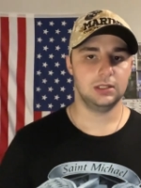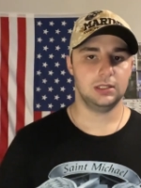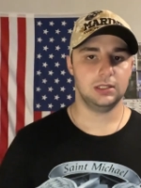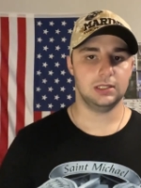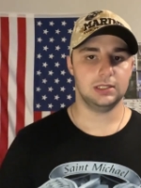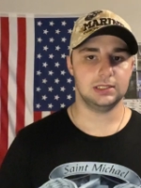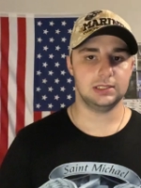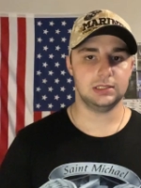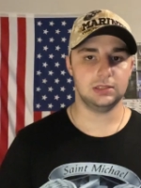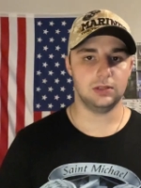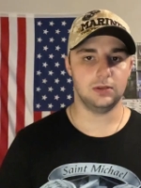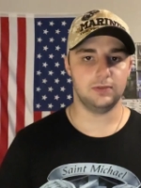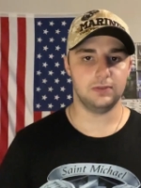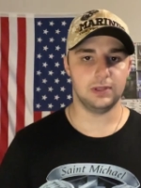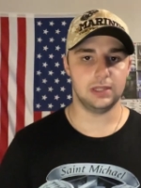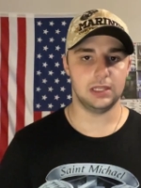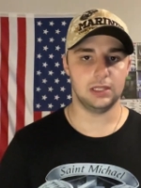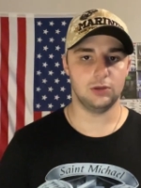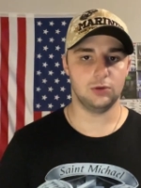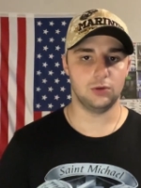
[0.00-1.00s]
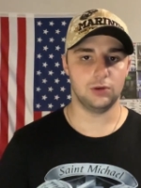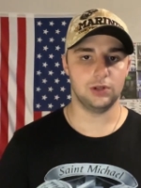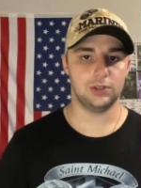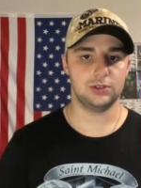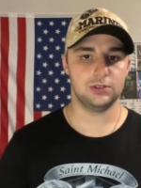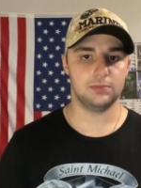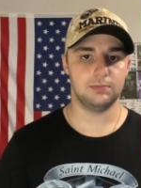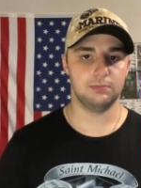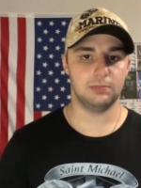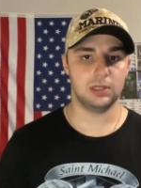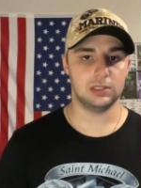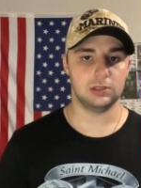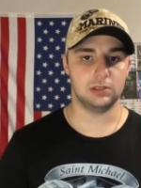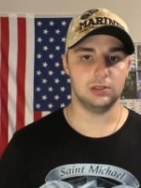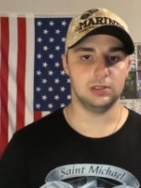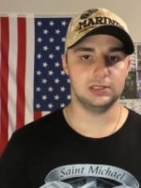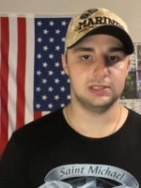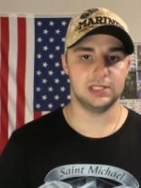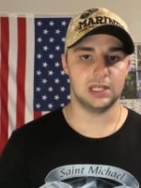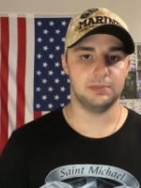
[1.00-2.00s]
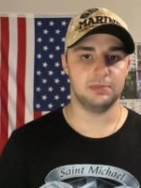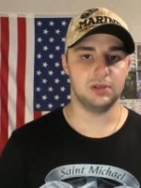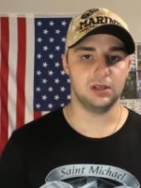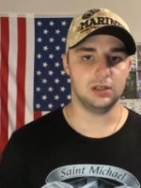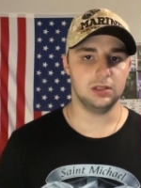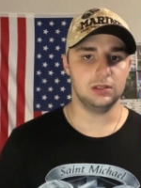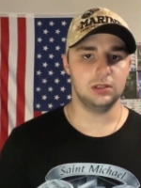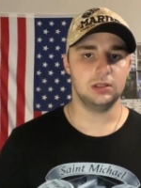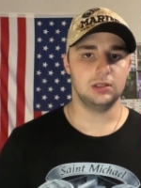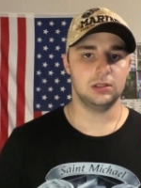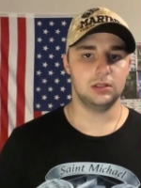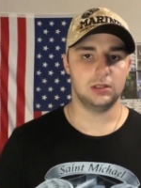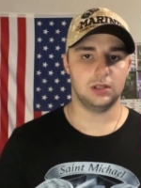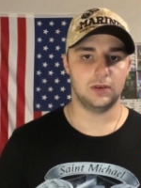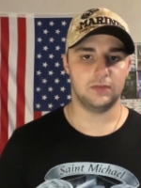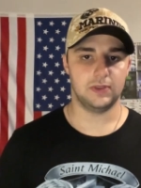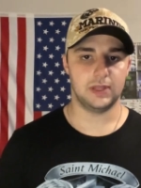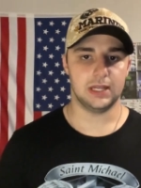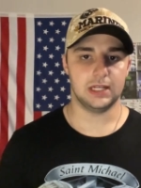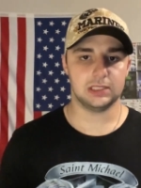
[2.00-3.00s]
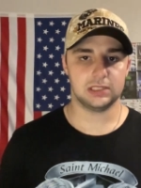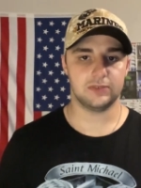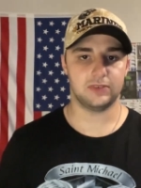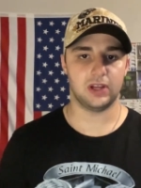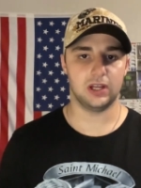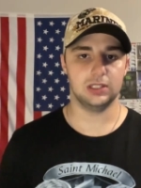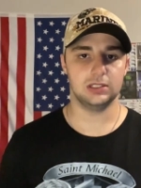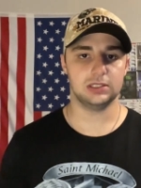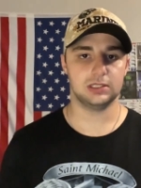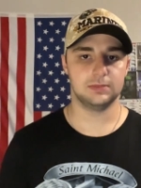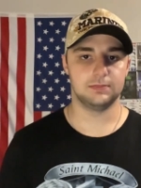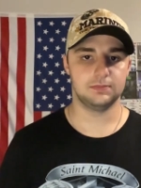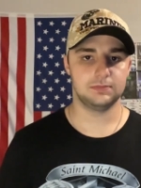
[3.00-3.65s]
and still with the orange muzzle tip of the assault guns